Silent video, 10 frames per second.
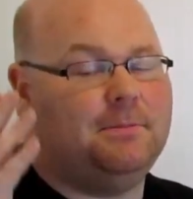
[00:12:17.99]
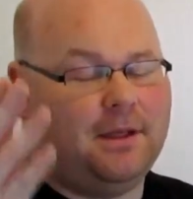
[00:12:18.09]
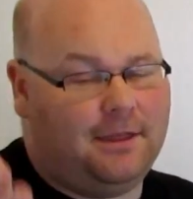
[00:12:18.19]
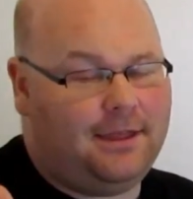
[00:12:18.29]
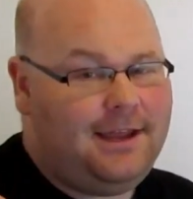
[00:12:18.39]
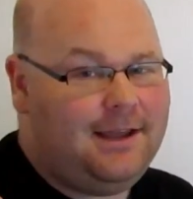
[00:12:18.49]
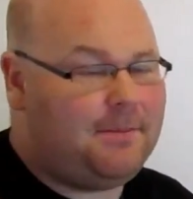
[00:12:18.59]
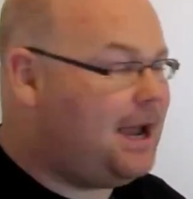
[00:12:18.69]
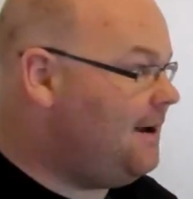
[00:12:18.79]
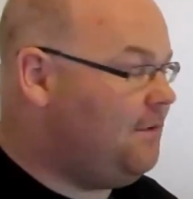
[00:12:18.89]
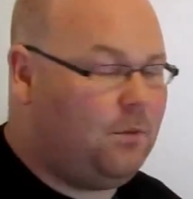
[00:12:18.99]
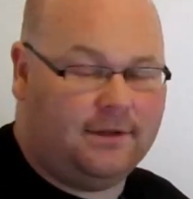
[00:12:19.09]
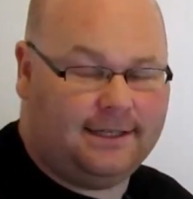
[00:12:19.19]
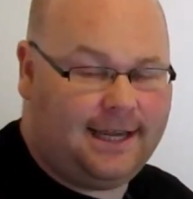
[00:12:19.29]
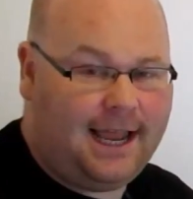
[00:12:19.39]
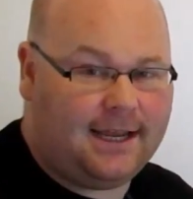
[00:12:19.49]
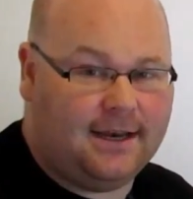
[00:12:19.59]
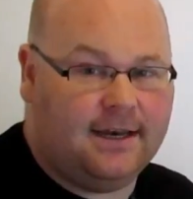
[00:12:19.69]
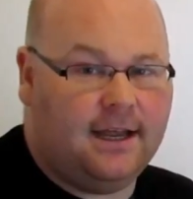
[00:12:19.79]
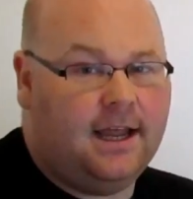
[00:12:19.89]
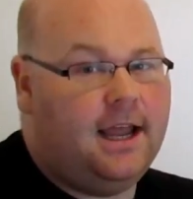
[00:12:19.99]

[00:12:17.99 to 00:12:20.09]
but think about it for 1 second.